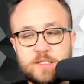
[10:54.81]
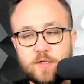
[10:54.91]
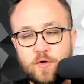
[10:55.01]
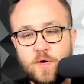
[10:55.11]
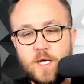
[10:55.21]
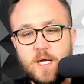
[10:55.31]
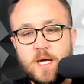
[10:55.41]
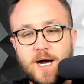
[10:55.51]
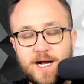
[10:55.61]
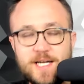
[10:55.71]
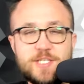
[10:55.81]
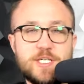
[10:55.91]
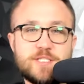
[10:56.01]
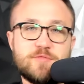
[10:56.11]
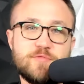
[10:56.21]
So I got a
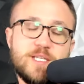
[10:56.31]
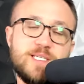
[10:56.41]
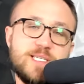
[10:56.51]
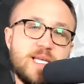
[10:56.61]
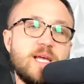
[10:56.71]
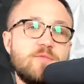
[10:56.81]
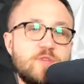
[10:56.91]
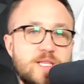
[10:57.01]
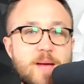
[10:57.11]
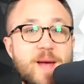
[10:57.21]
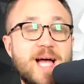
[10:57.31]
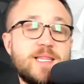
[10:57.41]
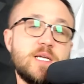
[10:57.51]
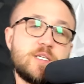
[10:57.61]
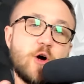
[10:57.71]
chance to really dig in with them at
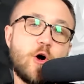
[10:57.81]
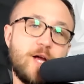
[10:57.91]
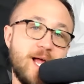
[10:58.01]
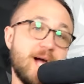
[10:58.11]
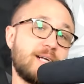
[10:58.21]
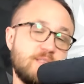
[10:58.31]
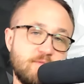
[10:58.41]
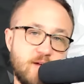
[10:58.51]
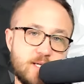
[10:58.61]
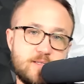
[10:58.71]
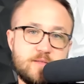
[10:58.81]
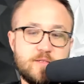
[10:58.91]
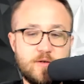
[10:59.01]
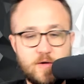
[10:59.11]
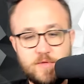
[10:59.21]
the Atari X event.
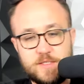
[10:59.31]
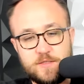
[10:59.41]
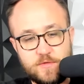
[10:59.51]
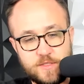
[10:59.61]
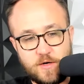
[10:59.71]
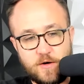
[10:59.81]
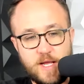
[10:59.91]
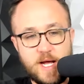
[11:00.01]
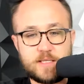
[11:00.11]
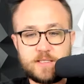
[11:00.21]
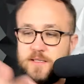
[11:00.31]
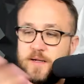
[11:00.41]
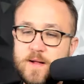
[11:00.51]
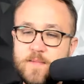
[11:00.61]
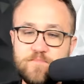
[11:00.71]
So I went to Atari X,
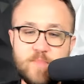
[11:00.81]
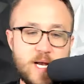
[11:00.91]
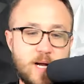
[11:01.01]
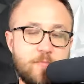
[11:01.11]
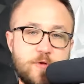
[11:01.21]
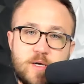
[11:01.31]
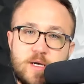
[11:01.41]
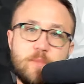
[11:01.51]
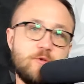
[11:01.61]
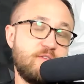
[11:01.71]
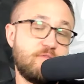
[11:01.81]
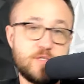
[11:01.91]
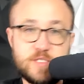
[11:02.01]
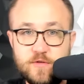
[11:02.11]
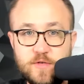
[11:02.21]
met up with a couple
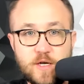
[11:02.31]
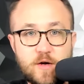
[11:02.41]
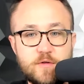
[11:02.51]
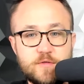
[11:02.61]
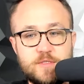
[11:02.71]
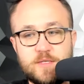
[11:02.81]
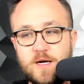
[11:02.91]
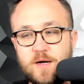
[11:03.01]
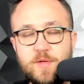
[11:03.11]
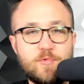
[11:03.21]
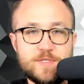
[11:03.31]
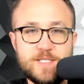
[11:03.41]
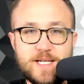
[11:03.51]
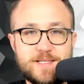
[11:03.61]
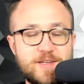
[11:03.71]
different studios. People were
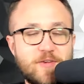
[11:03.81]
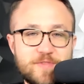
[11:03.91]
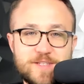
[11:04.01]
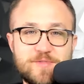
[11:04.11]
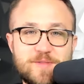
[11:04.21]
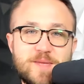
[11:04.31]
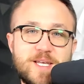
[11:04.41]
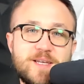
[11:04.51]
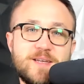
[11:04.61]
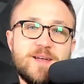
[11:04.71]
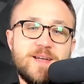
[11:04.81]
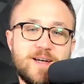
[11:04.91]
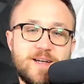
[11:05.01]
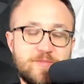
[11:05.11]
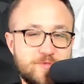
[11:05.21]
taking selfies with me.
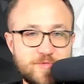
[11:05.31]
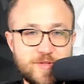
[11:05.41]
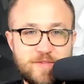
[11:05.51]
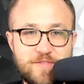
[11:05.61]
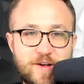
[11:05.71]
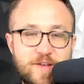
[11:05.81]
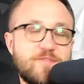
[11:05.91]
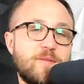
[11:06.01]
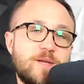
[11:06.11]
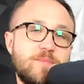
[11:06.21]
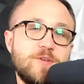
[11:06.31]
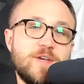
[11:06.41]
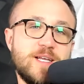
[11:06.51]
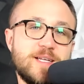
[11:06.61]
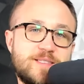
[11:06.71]
That was really fun, from the
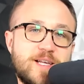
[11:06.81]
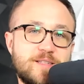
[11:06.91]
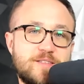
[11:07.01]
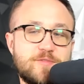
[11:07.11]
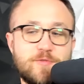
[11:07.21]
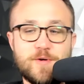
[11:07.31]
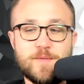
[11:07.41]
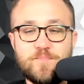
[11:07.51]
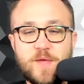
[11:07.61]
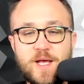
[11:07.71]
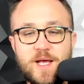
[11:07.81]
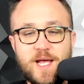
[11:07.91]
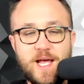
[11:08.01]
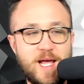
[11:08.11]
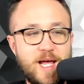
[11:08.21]
community in Sandstorm.
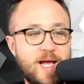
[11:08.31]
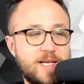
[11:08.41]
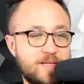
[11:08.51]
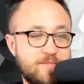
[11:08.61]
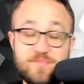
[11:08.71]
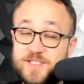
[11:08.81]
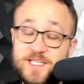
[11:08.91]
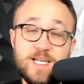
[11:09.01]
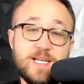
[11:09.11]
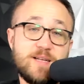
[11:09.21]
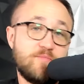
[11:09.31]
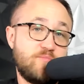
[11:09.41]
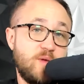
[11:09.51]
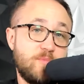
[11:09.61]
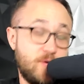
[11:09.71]
And seeing
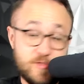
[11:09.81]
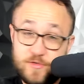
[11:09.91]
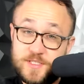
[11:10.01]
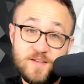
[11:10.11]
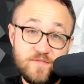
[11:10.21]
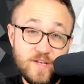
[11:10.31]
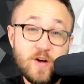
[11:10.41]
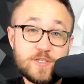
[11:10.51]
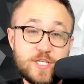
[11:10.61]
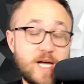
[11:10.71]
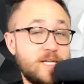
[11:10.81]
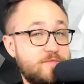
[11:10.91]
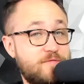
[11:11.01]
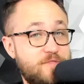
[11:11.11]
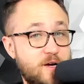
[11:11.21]
people interested in VRChat is
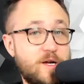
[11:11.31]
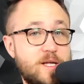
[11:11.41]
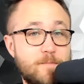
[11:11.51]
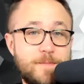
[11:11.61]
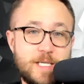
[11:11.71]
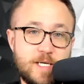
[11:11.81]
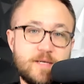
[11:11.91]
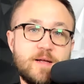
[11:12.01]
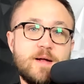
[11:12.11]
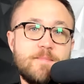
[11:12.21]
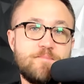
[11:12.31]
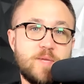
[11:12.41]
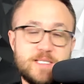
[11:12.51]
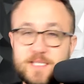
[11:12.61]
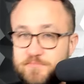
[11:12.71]
very compelling,
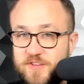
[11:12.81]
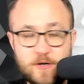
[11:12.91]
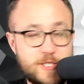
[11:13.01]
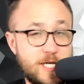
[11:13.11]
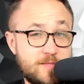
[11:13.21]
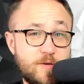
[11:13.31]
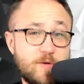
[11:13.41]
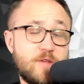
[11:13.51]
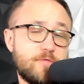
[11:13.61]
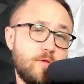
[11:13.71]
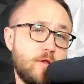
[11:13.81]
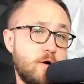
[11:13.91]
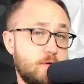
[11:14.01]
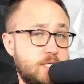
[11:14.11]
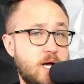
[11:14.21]
because VRChat's been around for a
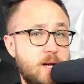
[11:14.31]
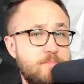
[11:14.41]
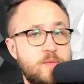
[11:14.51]
long time.